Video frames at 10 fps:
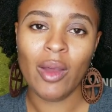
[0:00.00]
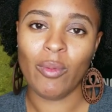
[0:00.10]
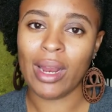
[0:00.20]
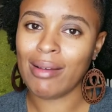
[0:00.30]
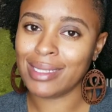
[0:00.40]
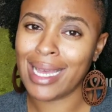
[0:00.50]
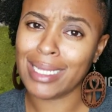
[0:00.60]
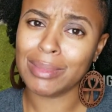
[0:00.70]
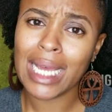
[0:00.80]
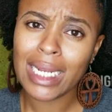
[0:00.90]
When I was in
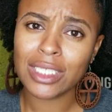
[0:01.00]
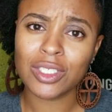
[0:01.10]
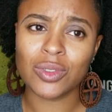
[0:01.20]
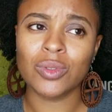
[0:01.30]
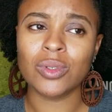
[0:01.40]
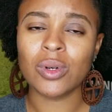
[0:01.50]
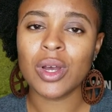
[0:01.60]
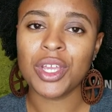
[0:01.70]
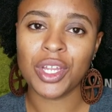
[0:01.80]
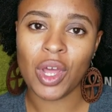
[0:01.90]
cosmetology school,
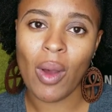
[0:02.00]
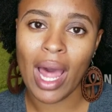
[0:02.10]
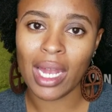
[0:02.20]
I